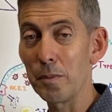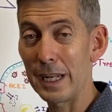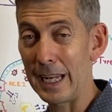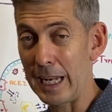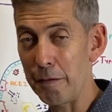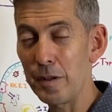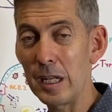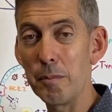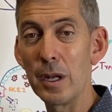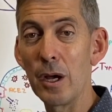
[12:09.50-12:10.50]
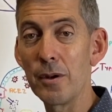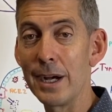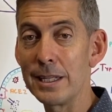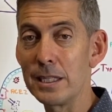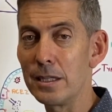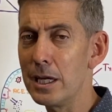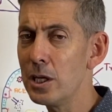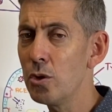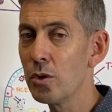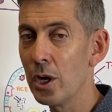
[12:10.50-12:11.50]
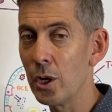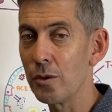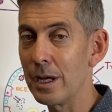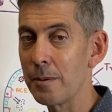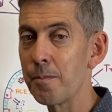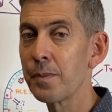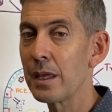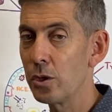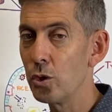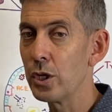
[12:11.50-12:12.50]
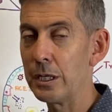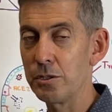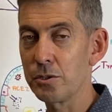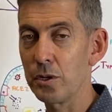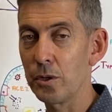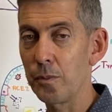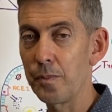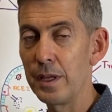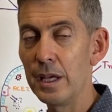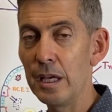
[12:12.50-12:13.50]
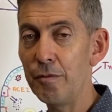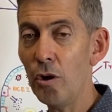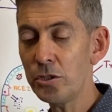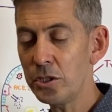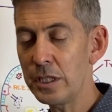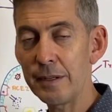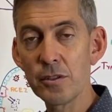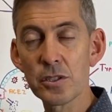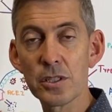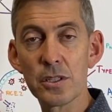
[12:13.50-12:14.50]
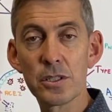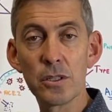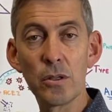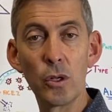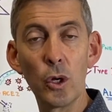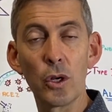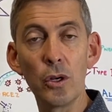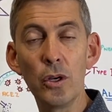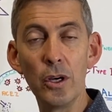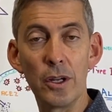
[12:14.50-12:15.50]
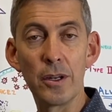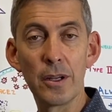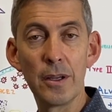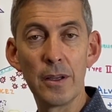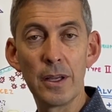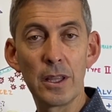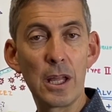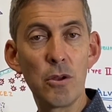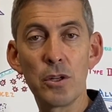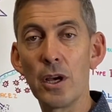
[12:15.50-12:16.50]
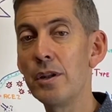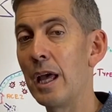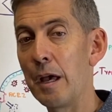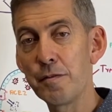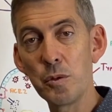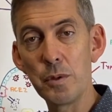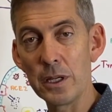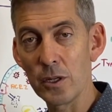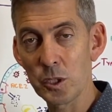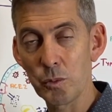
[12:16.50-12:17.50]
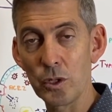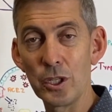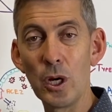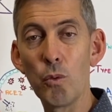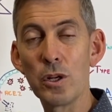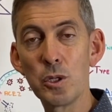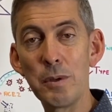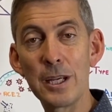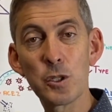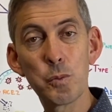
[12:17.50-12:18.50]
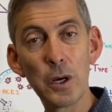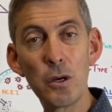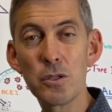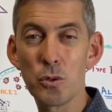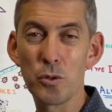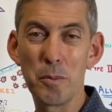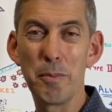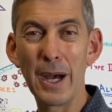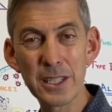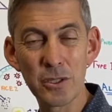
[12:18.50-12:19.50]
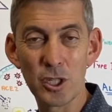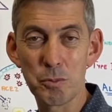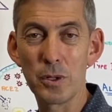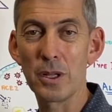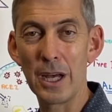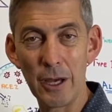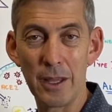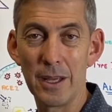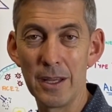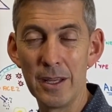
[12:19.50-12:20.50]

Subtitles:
but definitely below 90, then you know that you're going to struggle. If your oxygen levels still look good, then you don't have to be in hospital. You don't want to be exposed to all the bugs in hospital either.